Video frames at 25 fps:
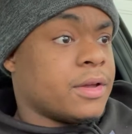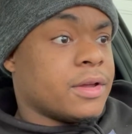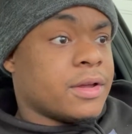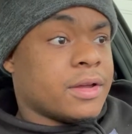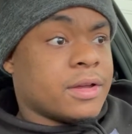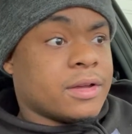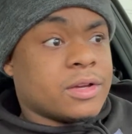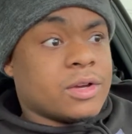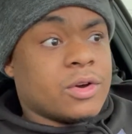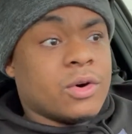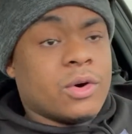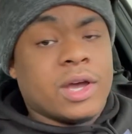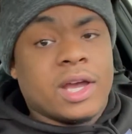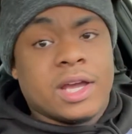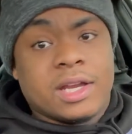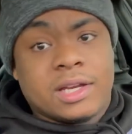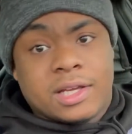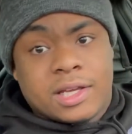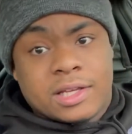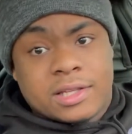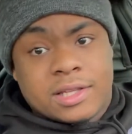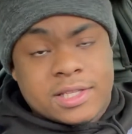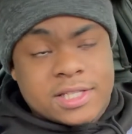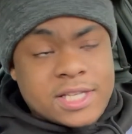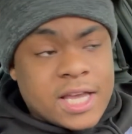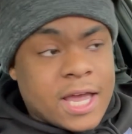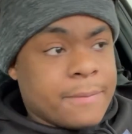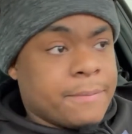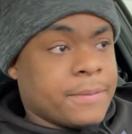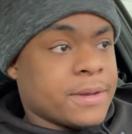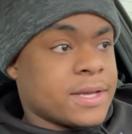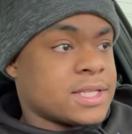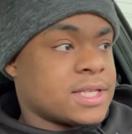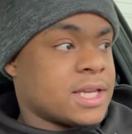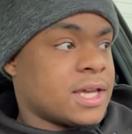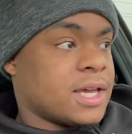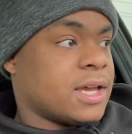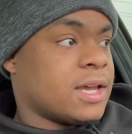go ahead and get the Type
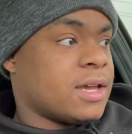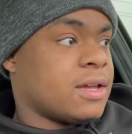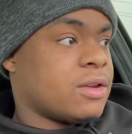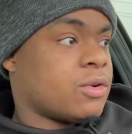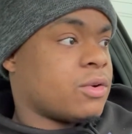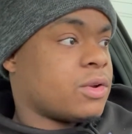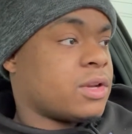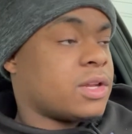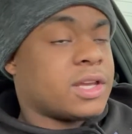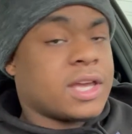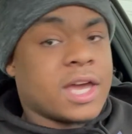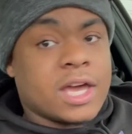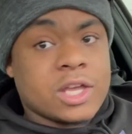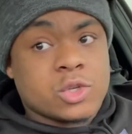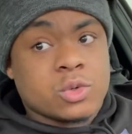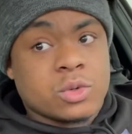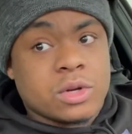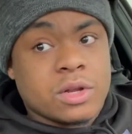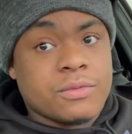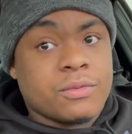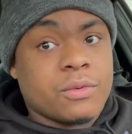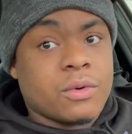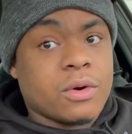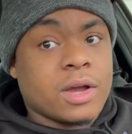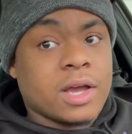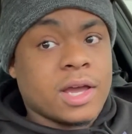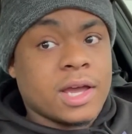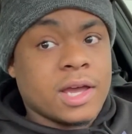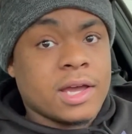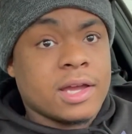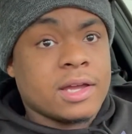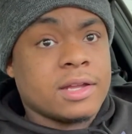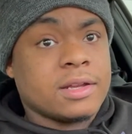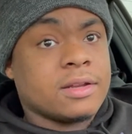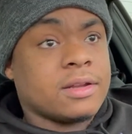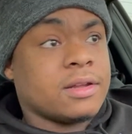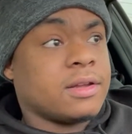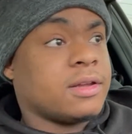S head or the K24
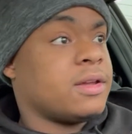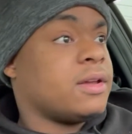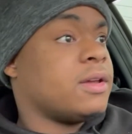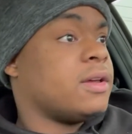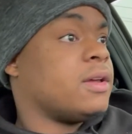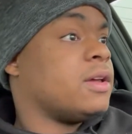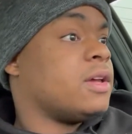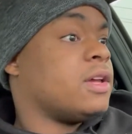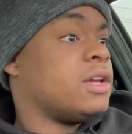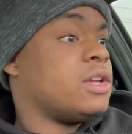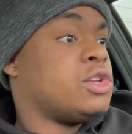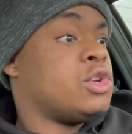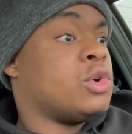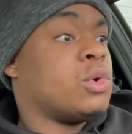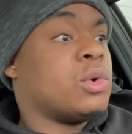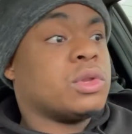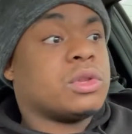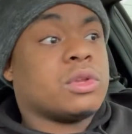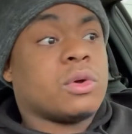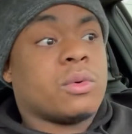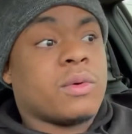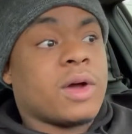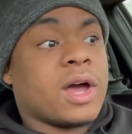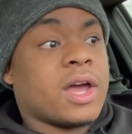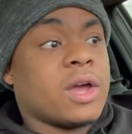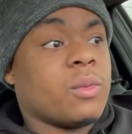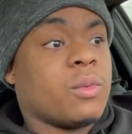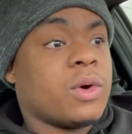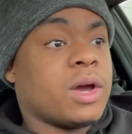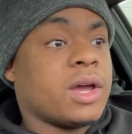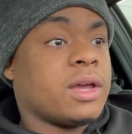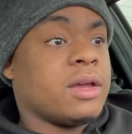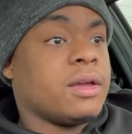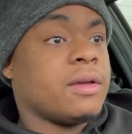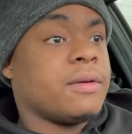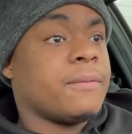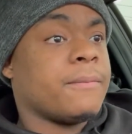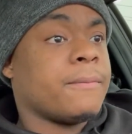head and do it the right
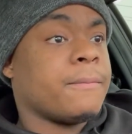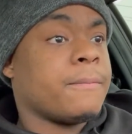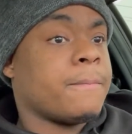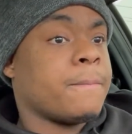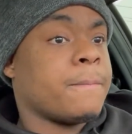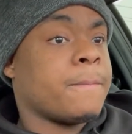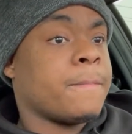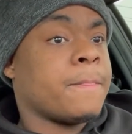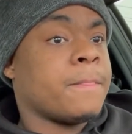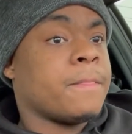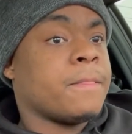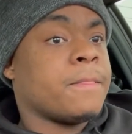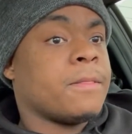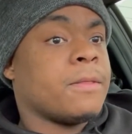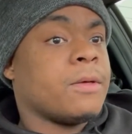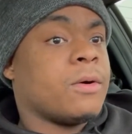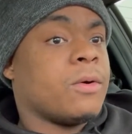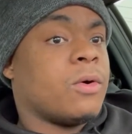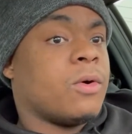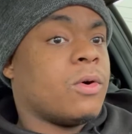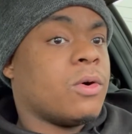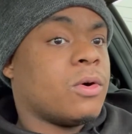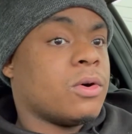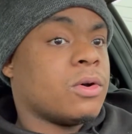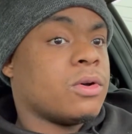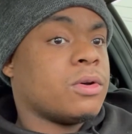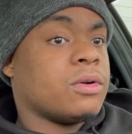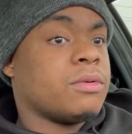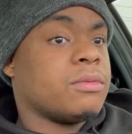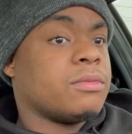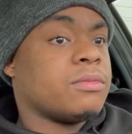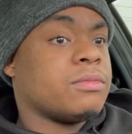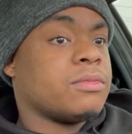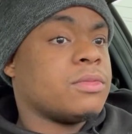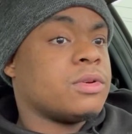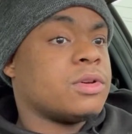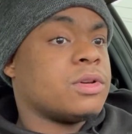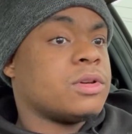way, or
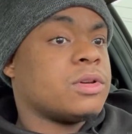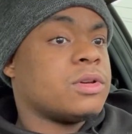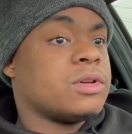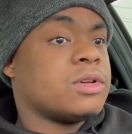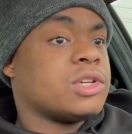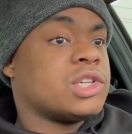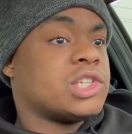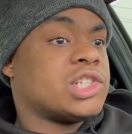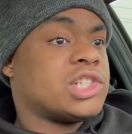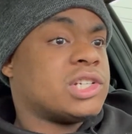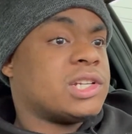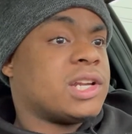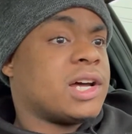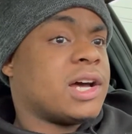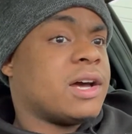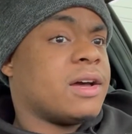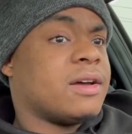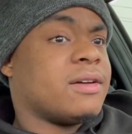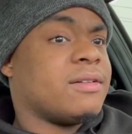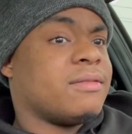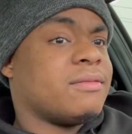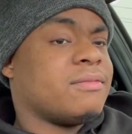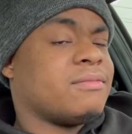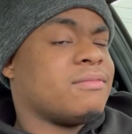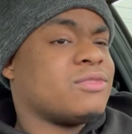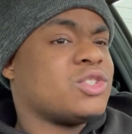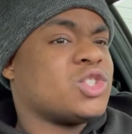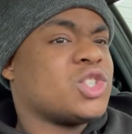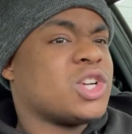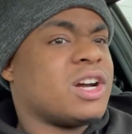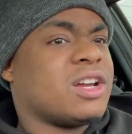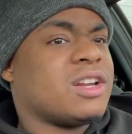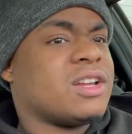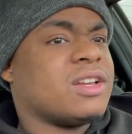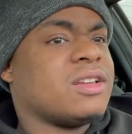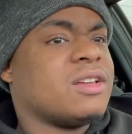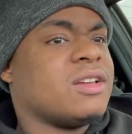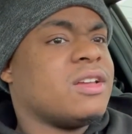should I
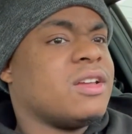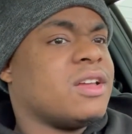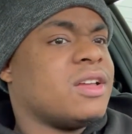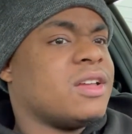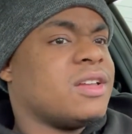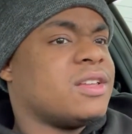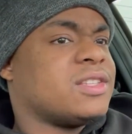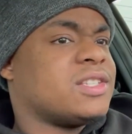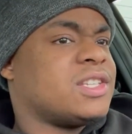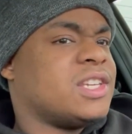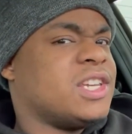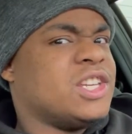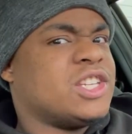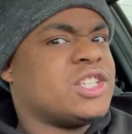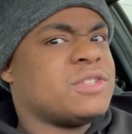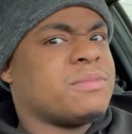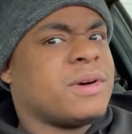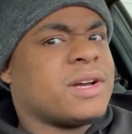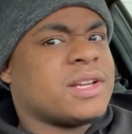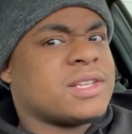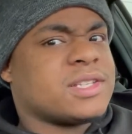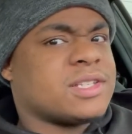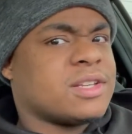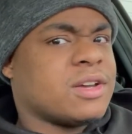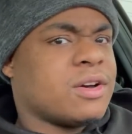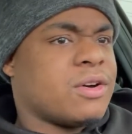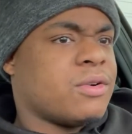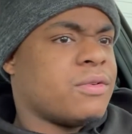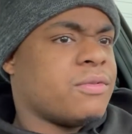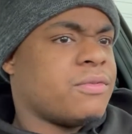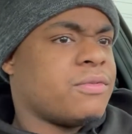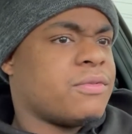try to teach myself